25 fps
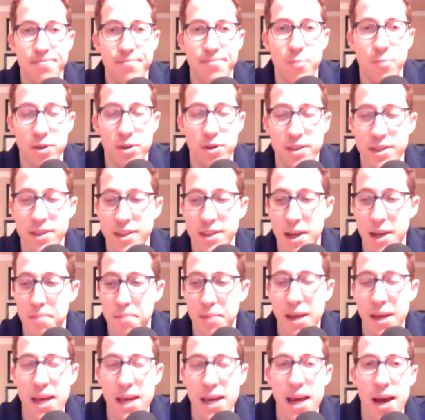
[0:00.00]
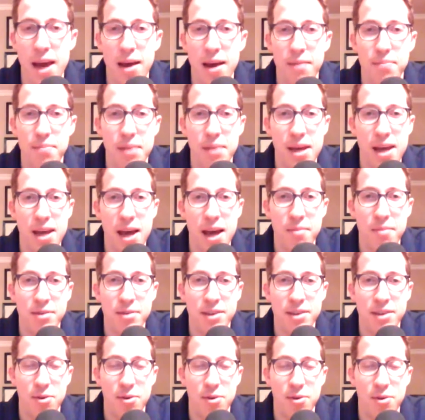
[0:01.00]
what's his name? PM,
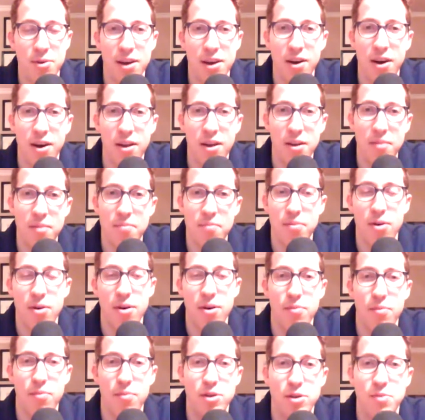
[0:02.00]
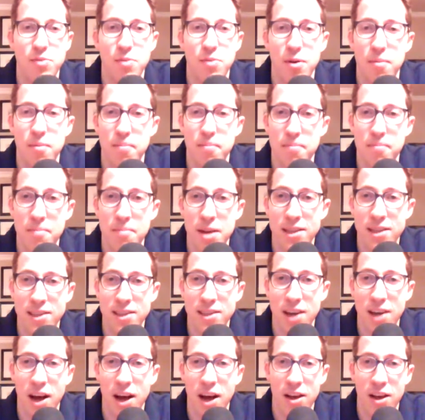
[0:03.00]
is that what they call him?
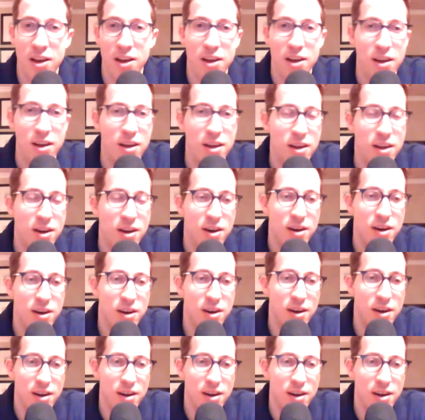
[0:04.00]
Miyasala on